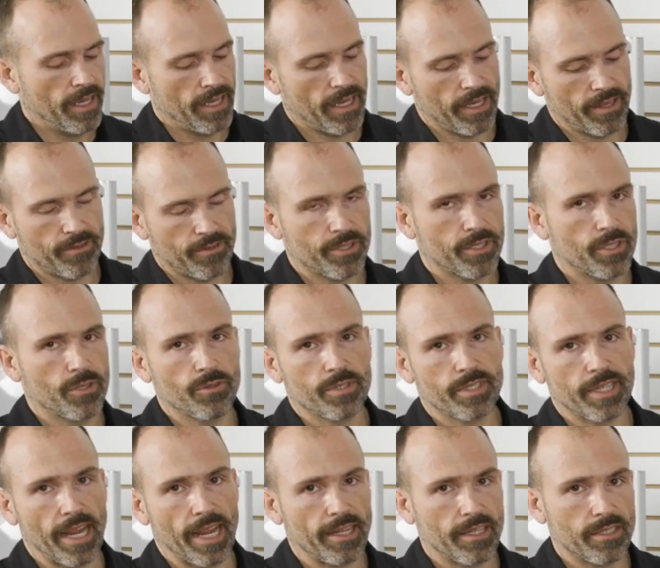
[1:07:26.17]
And there's two
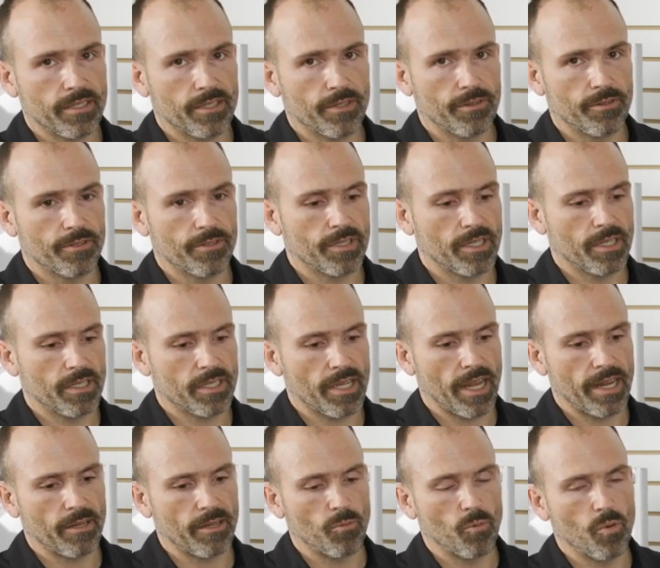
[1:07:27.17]
settings. There's a
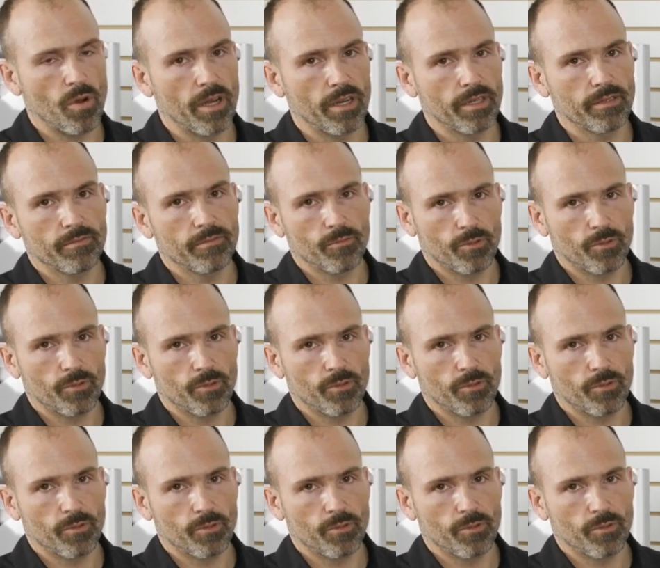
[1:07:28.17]
setting 1,